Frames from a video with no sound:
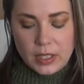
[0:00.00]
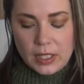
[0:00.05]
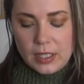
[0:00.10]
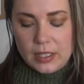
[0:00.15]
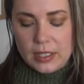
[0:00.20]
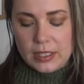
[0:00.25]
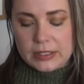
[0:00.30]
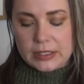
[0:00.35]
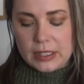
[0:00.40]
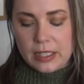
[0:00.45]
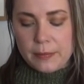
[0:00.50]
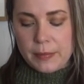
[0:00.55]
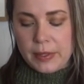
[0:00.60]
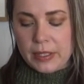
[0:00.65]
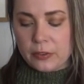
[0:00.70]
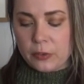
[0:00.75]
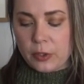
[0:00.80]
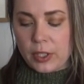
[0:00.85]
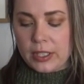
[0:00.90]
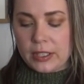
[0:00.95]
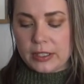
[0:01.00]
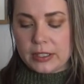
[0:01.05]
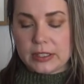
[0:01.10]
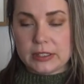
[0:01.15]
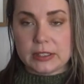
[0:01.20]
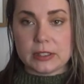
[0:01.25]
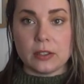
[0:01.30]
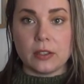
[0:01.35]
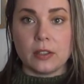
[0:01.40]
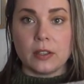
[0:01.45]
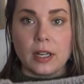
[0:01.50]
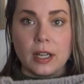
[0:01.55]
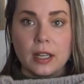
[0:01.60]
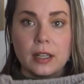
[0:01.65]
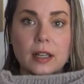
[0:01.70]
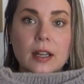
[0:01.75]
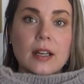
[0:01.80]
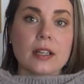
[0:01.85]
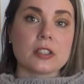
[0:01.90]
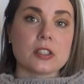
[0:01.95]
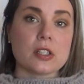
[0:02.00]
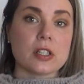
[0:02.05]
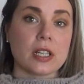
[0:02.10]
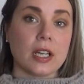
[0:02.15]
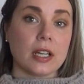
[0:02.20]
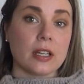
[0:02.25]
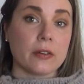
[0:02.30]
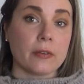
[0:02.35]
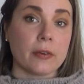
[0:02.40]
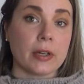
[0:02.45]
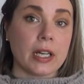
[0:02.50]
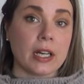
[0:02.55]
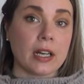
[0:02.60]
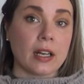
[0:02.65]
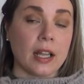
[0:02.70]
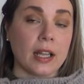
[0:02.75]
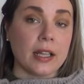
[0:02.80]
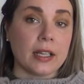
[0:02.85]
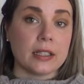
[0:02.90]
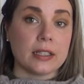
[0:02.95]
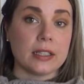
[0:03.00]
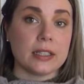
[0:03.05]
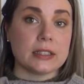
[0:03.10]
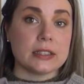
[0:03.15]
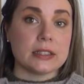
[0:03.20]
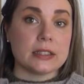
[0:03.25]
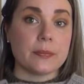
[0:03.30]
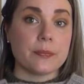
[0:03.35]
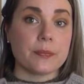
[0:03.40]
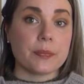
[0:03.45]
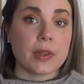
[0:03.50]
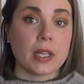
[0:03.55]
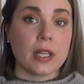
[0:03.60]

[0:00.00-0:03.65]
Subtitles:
As I've been trying this on, I really like this